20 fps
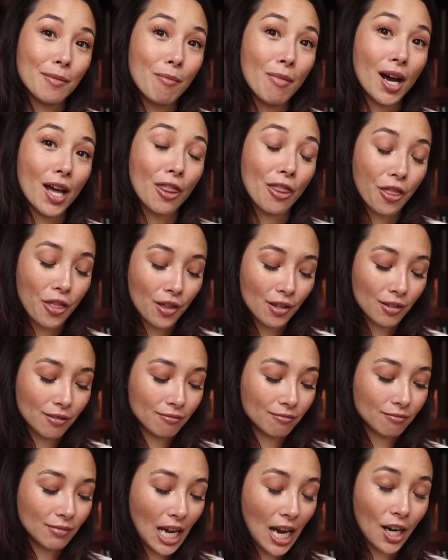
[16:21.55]
month
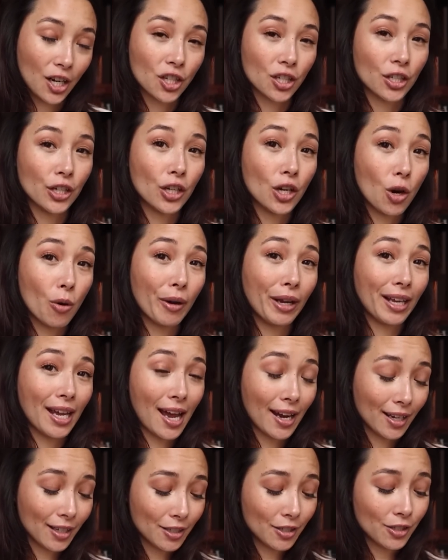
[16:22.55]
actually
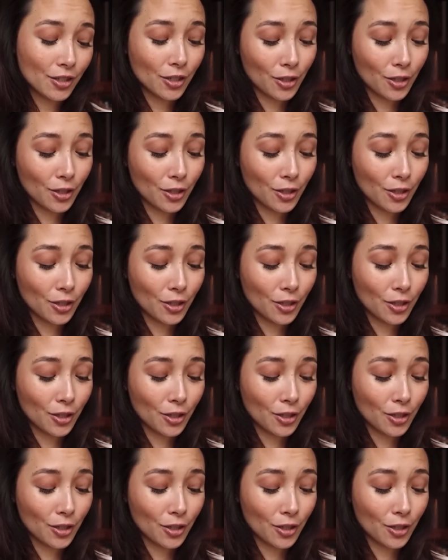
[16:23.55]
going at it,